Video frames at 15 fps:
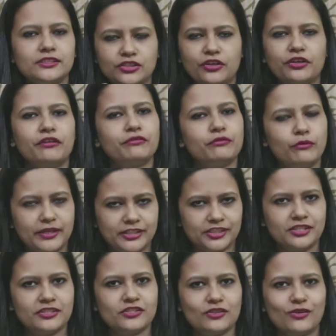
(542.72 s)
sort of
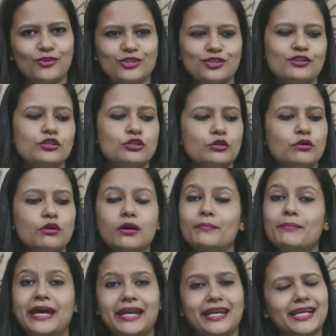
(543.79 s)
questions also. So a
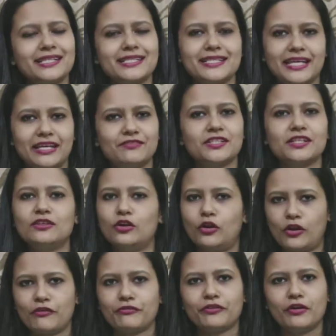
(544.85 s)
barracks saves a
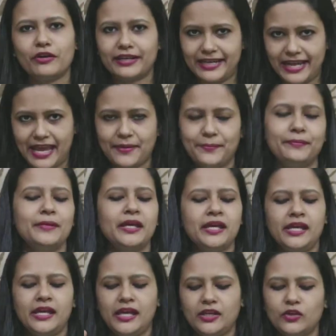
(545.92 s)
lot of your time
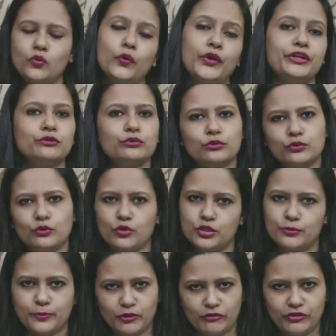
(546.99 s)
in going through
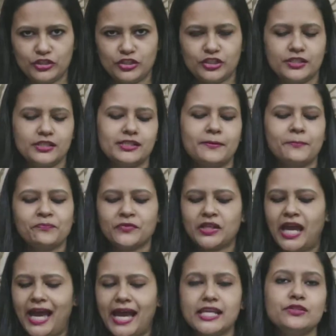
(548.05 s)
those provisions.
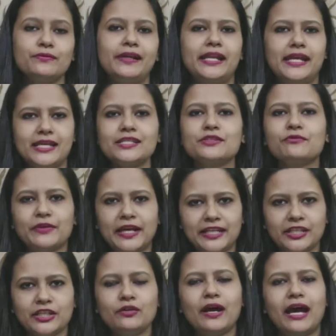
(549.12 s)
As well as
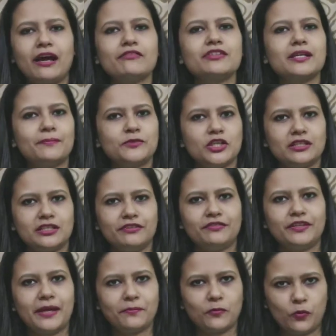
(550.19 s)
when you have subjective
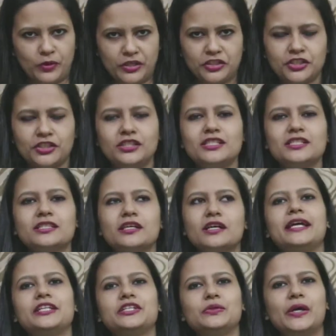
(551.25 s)
type questions,
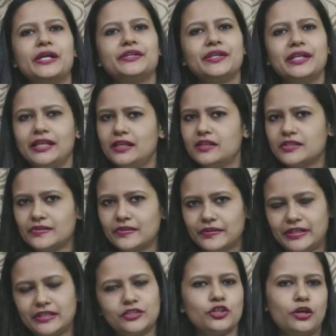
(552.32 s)
when you are reading a
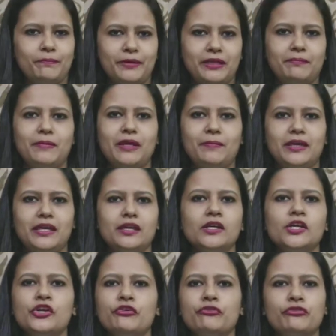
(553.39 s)
certain topic, maybe
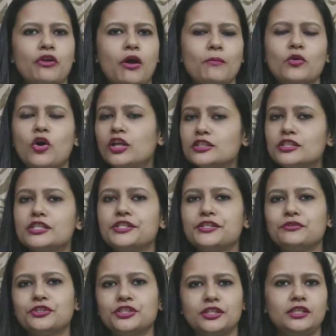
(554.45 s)
from
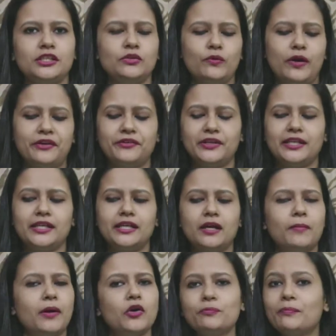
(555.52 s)
constitution you are reading
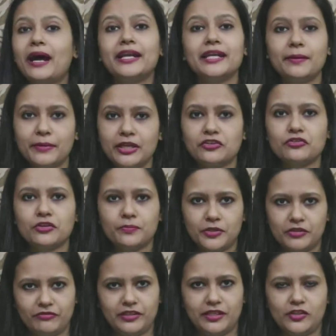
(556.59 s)
about parliamentary
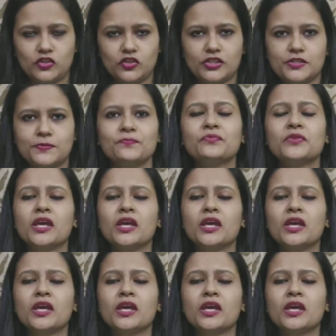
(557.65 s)
privileges,